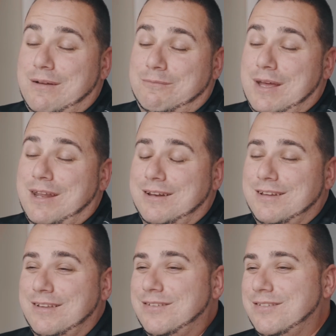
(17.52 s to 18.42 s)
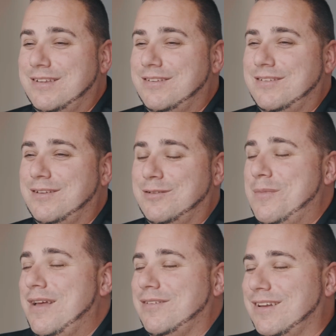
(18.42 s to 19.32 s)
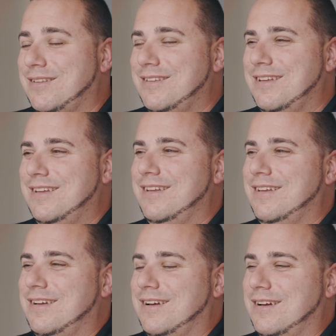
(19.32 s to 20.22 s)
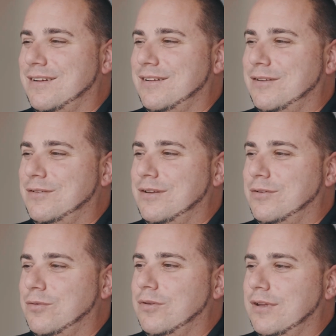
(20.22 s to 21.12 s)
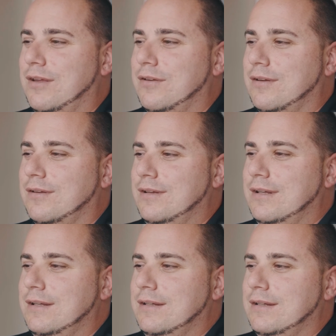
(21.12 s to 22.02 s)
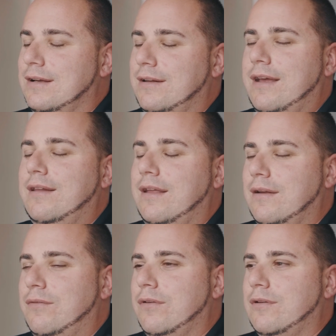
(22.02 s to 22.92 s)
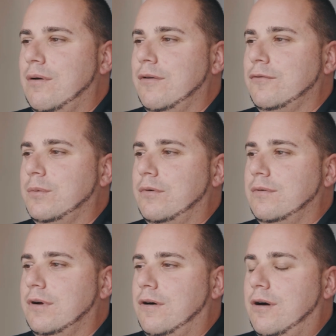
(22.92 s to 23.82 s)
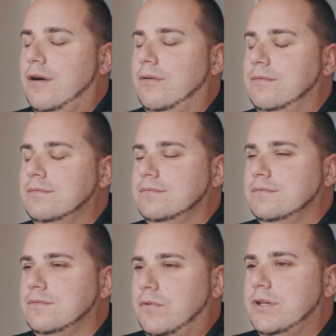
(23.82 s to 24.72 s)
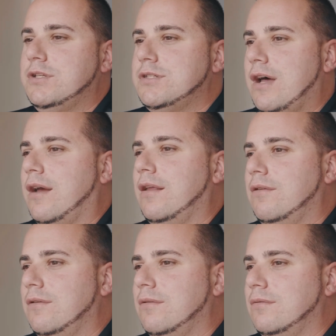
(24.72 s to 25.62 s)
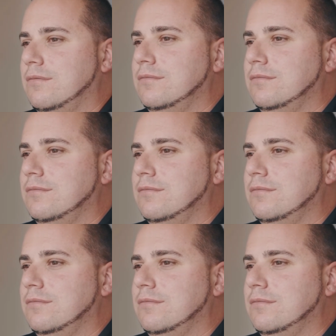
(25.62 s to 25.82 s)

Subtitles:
been in. It's amazing. It truly is a night and day difference going from a hard, rigid socket to